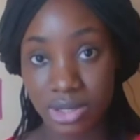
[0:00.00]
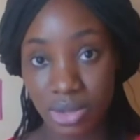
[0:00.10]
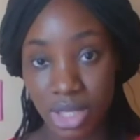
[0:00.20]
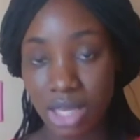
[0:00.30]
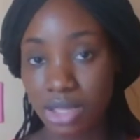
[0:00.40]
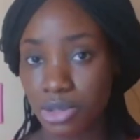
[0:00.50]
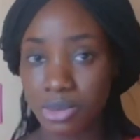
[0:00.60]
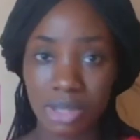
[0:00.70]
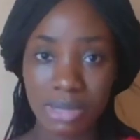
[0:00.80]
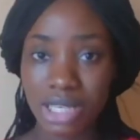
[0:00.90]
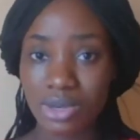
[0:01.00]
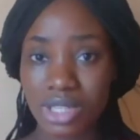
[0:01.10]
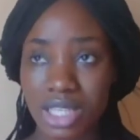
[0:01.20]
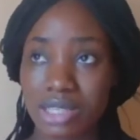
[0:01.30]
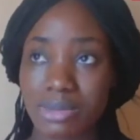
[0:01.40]
Okay, so somebody who
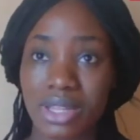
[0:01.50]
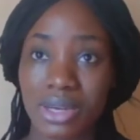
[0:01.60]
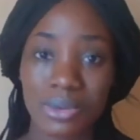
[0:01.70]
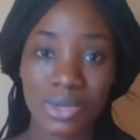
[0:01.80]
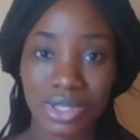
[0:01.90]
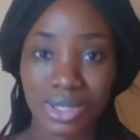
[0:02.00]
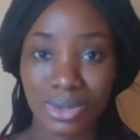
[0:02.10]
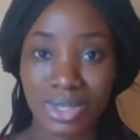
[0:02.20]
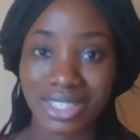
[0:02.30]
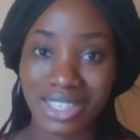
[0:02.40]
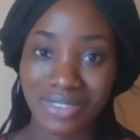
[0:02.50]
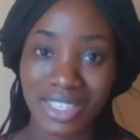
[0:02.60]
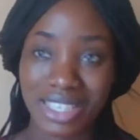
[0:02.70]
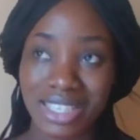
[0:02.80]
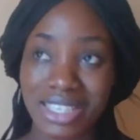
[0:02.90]
thinks about their own wishes alone is
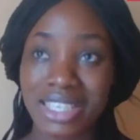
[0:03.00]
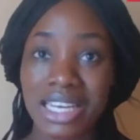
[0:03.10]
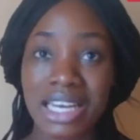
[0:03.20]
definitely